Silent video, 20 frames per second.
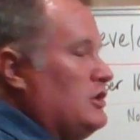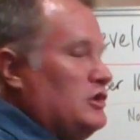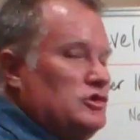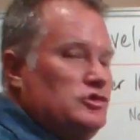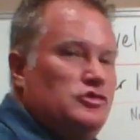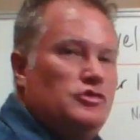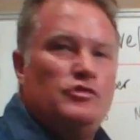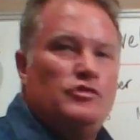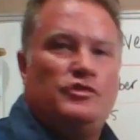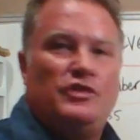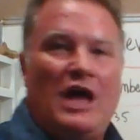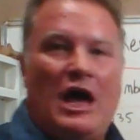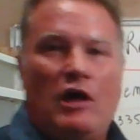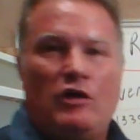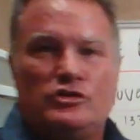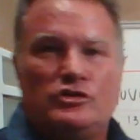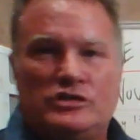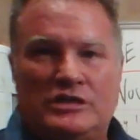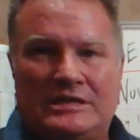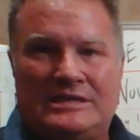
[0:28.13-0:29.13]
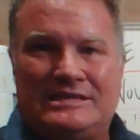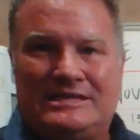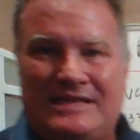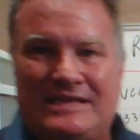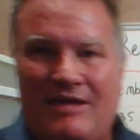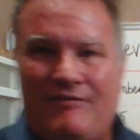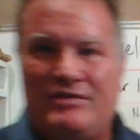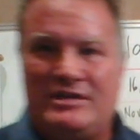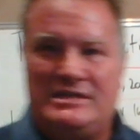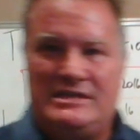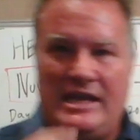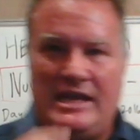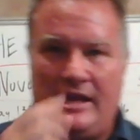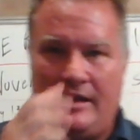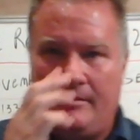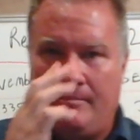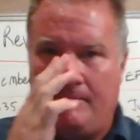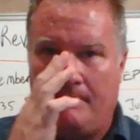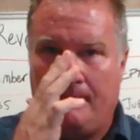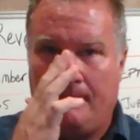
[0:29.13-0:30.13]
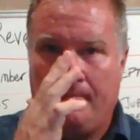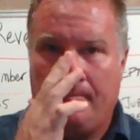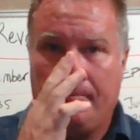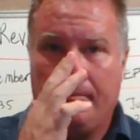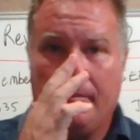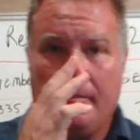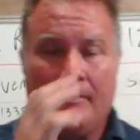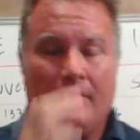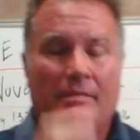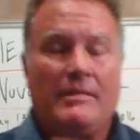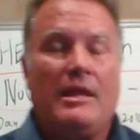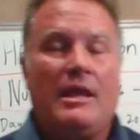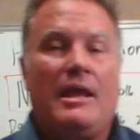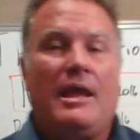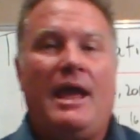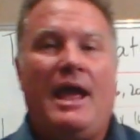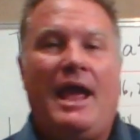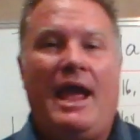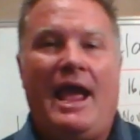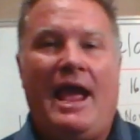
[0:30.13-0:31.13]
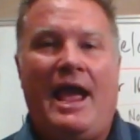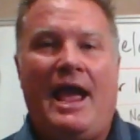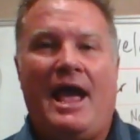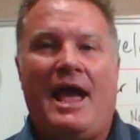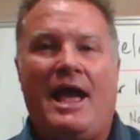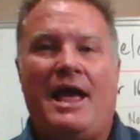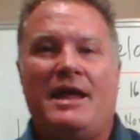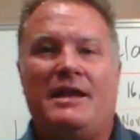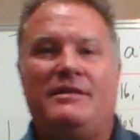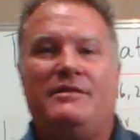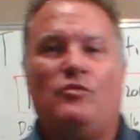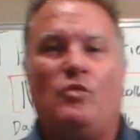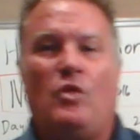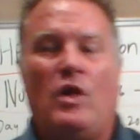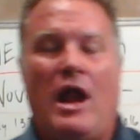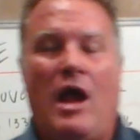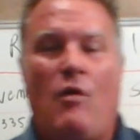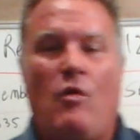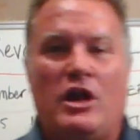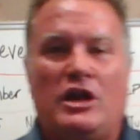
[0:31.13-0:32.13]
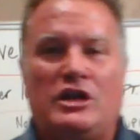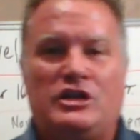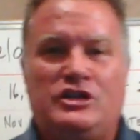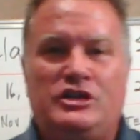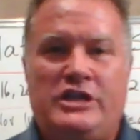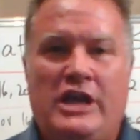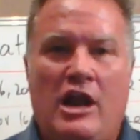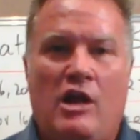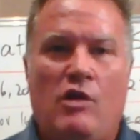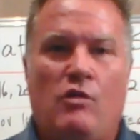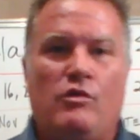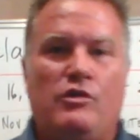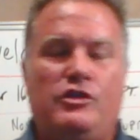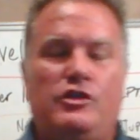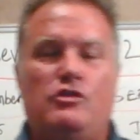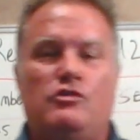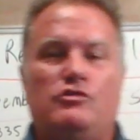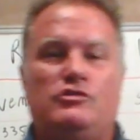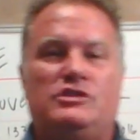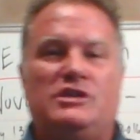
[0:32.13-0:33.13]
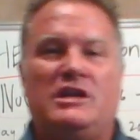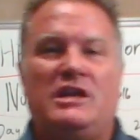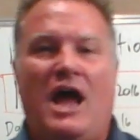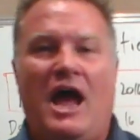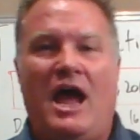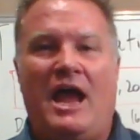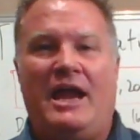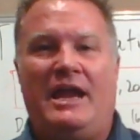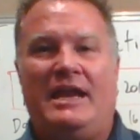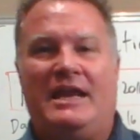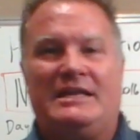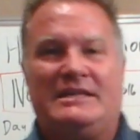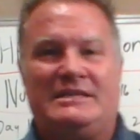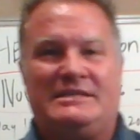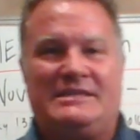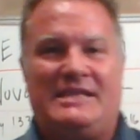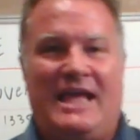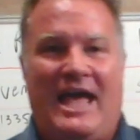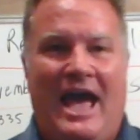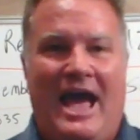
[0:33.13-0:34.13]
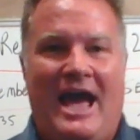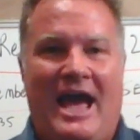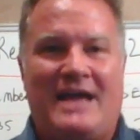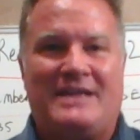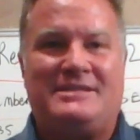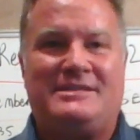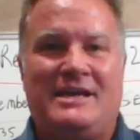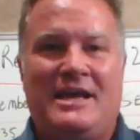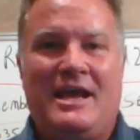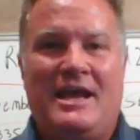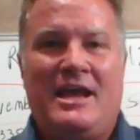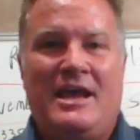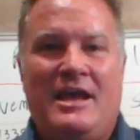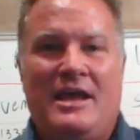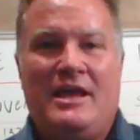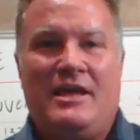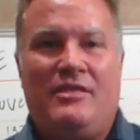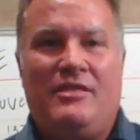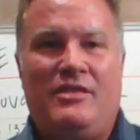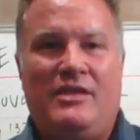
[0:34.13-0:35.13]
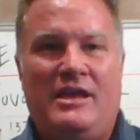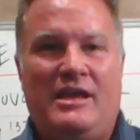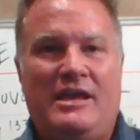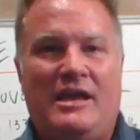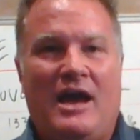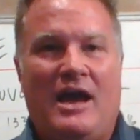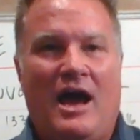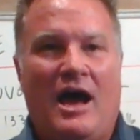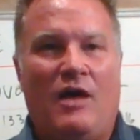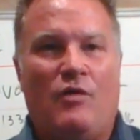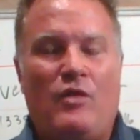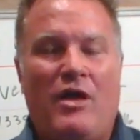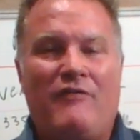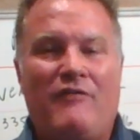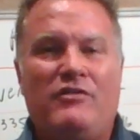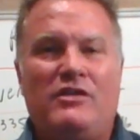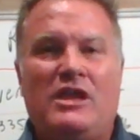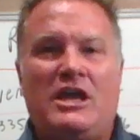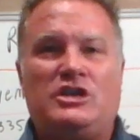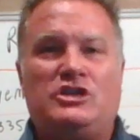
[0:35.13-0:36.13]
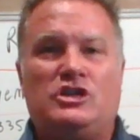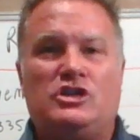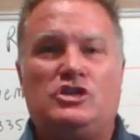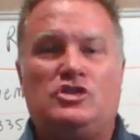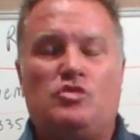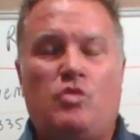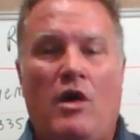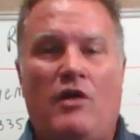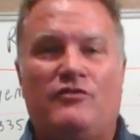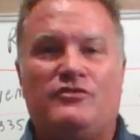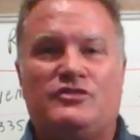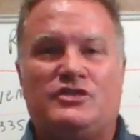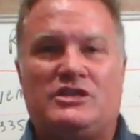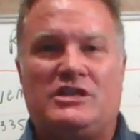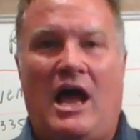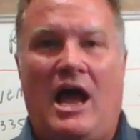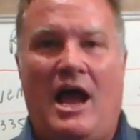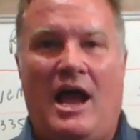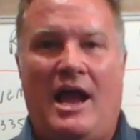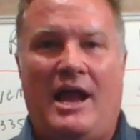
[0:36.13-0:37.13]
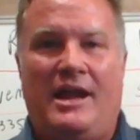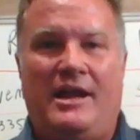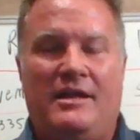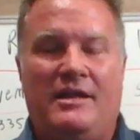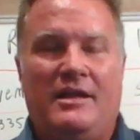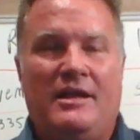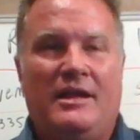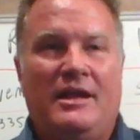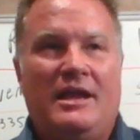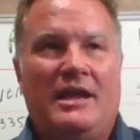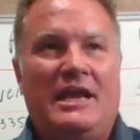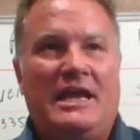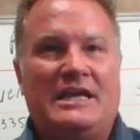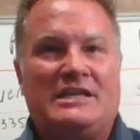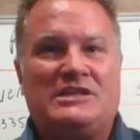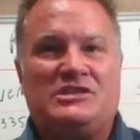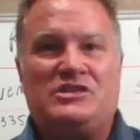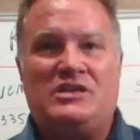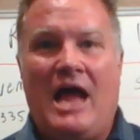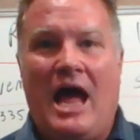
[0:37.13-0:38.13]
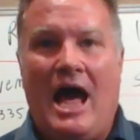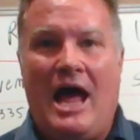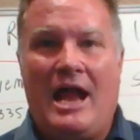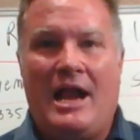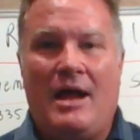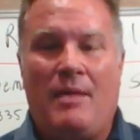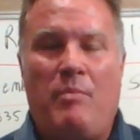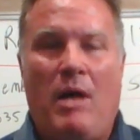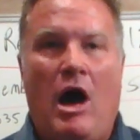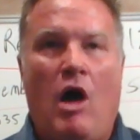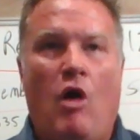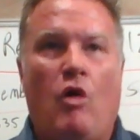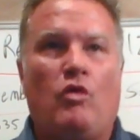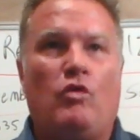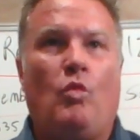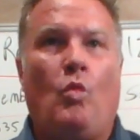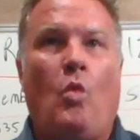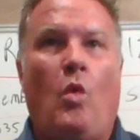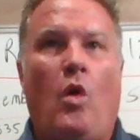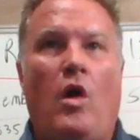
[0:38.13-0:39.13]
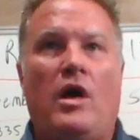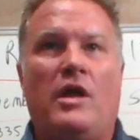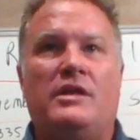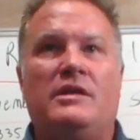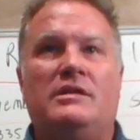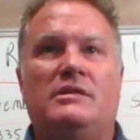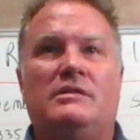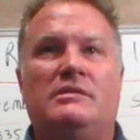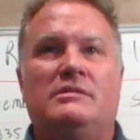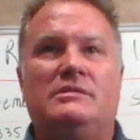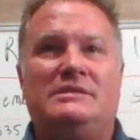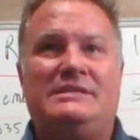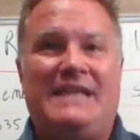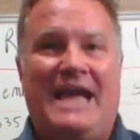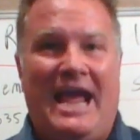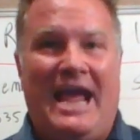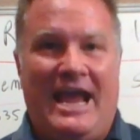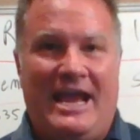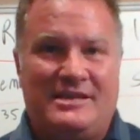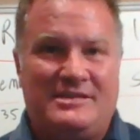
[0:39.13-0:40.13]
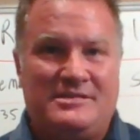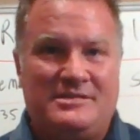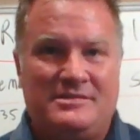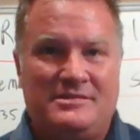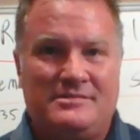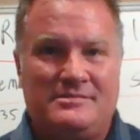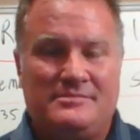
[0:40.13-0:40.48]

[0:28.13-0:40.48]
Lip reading: 2017. And what I want to share with you tonight is that the Revelation 12 sign is not about one date,